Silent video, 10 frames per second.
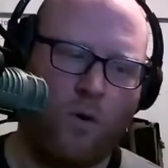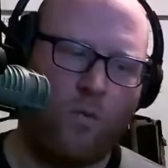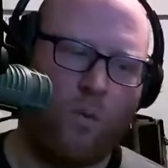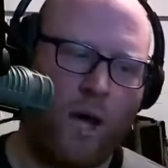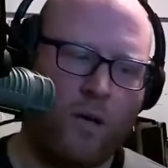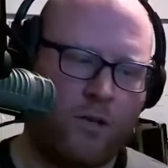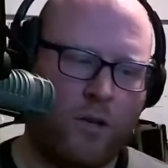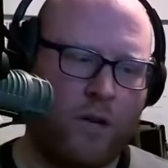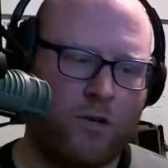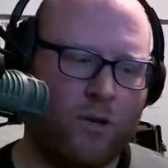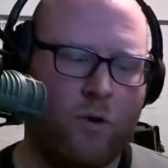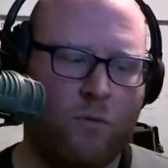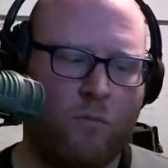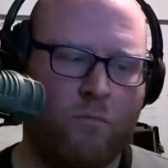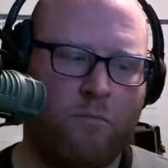why shouldn't I just
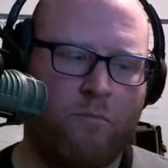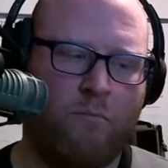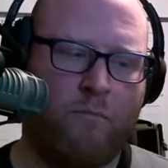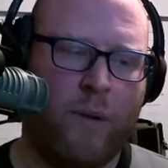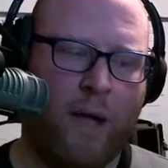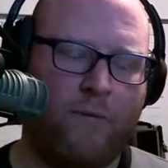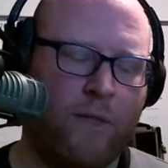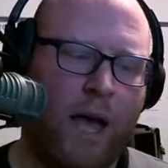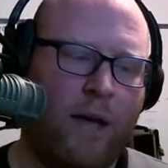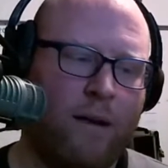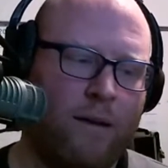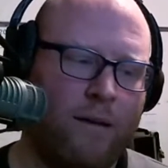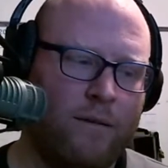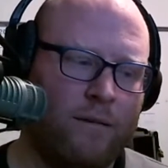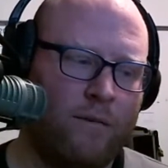go pay for that
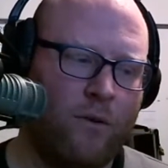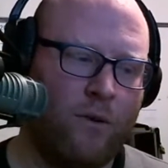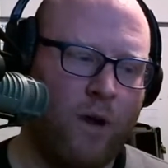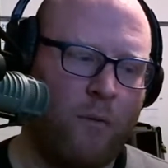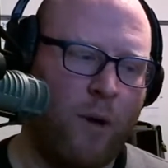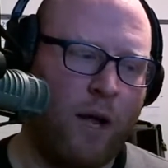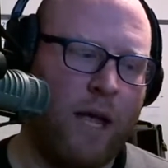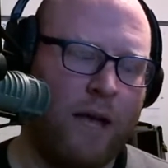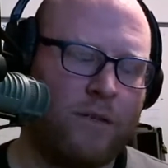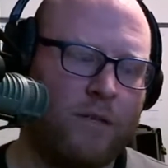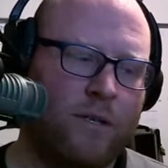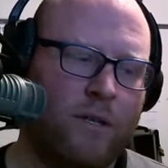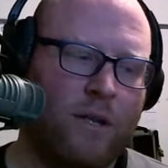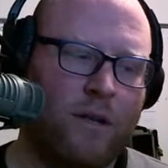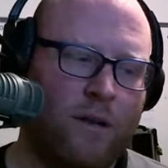and learn how to podcast and
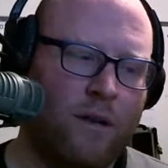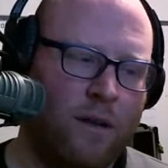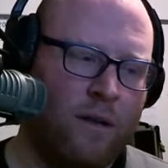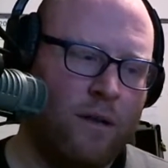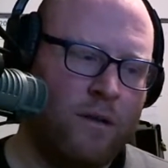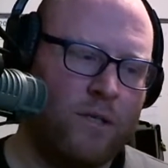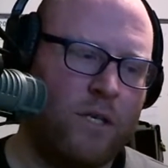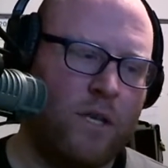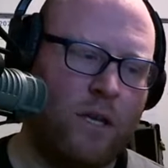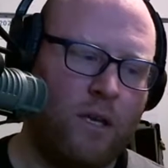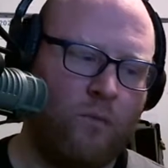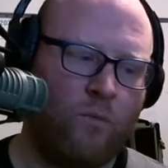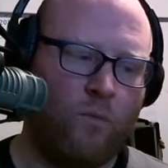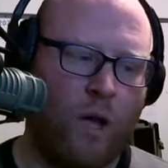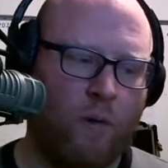then see
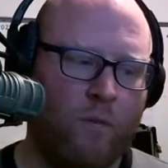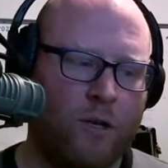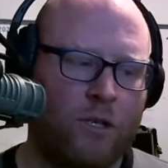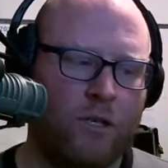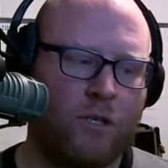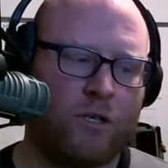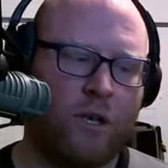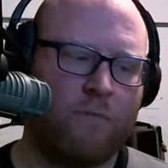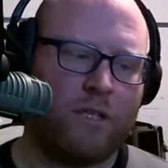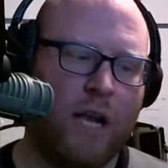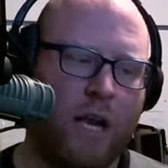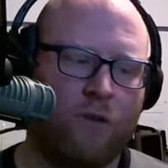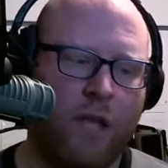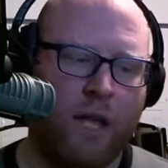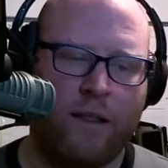how much of this just comes
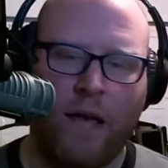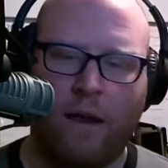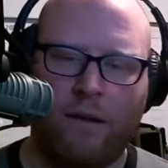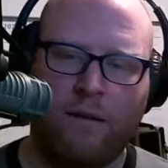naturally out of that?